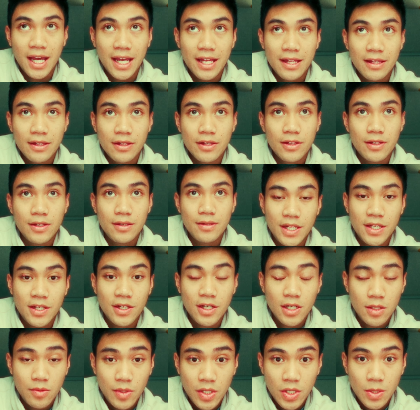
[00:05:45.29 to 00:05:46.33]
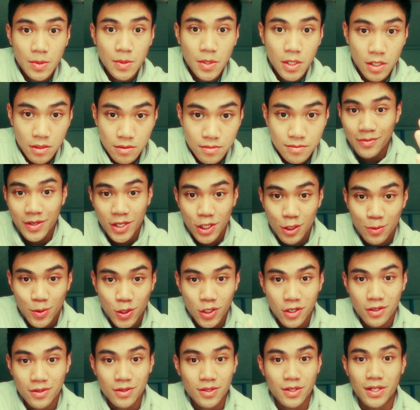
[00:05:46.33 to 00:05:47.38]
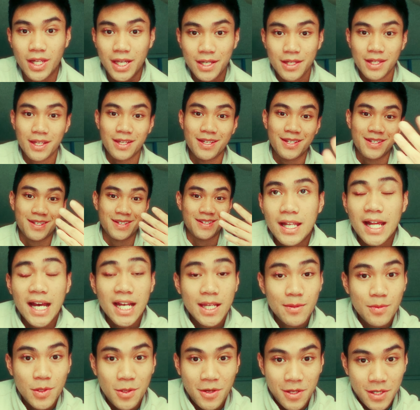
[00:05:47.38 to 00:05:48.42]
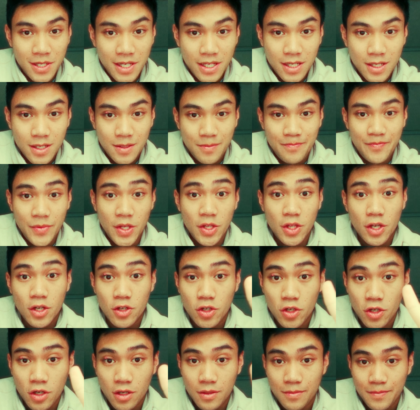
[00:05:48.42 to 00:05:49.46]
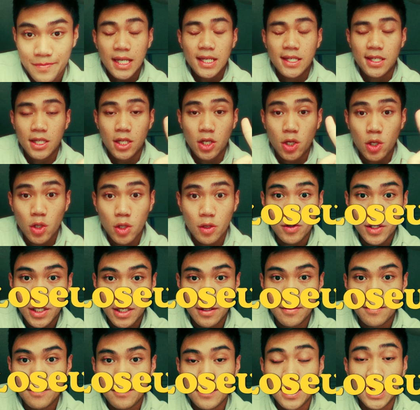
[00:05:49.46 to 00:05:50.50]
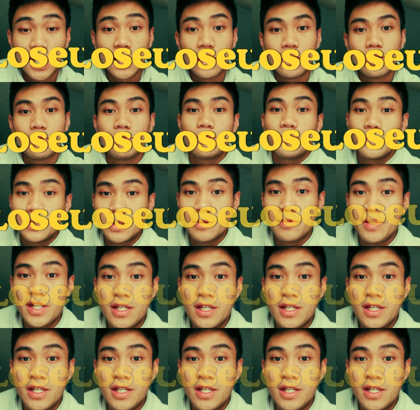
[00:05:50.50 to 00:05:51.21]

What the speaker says: and this is a good way to vlog a medium shot like this. Last but not least, the third shot is the close-up. Now, for